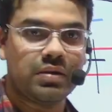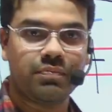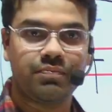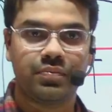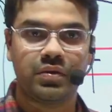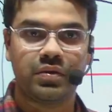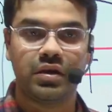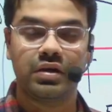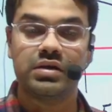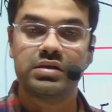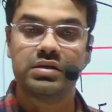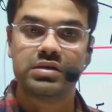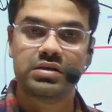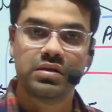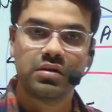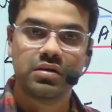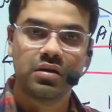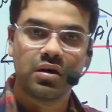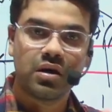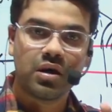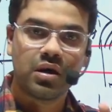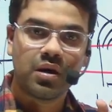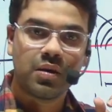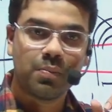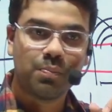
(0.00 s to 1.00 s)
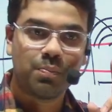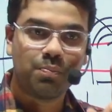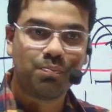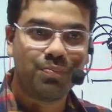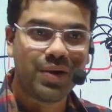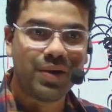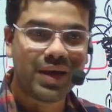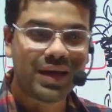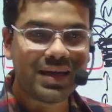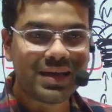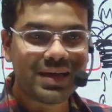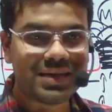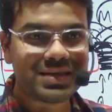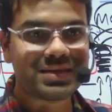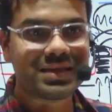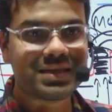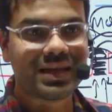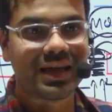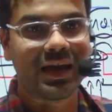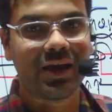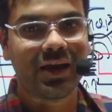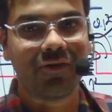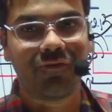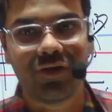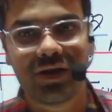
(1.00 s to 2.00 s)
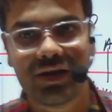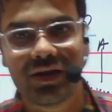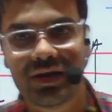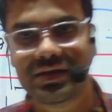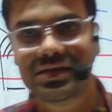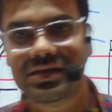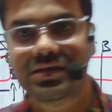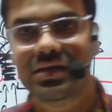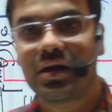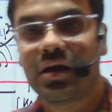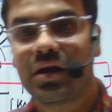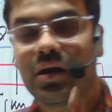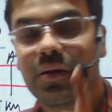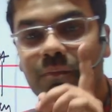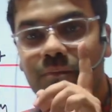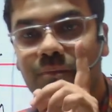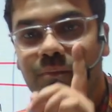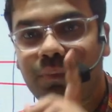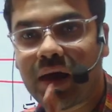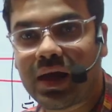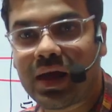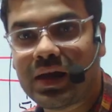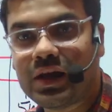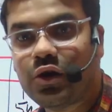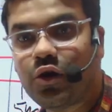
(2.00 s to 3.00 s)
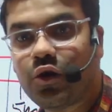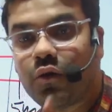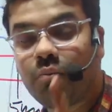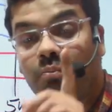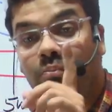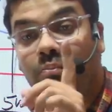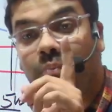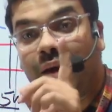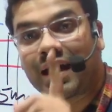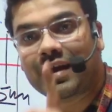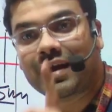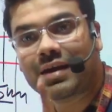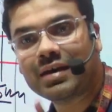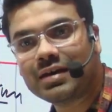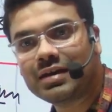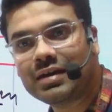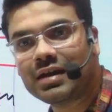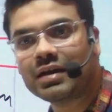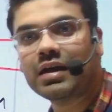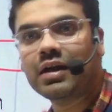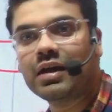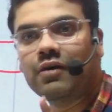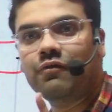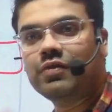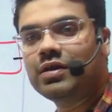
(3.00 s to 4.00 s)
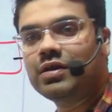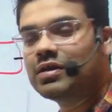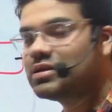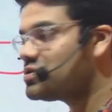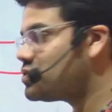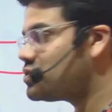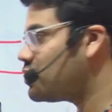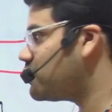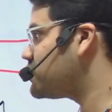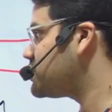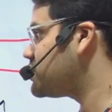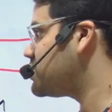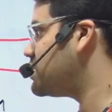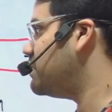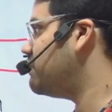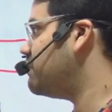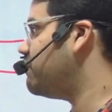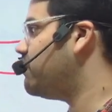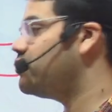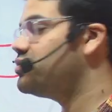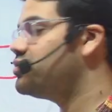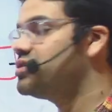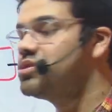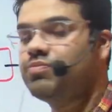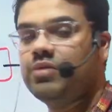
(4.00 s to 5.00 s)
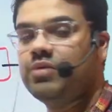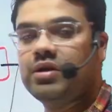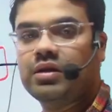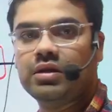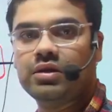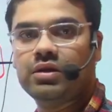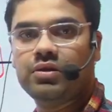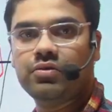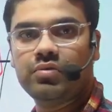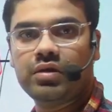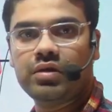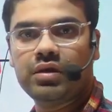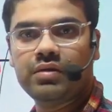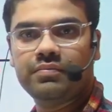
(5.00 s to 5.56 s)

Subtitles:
It is the biggest evidence, paleomagnetic evidence of seafloor spreading theory.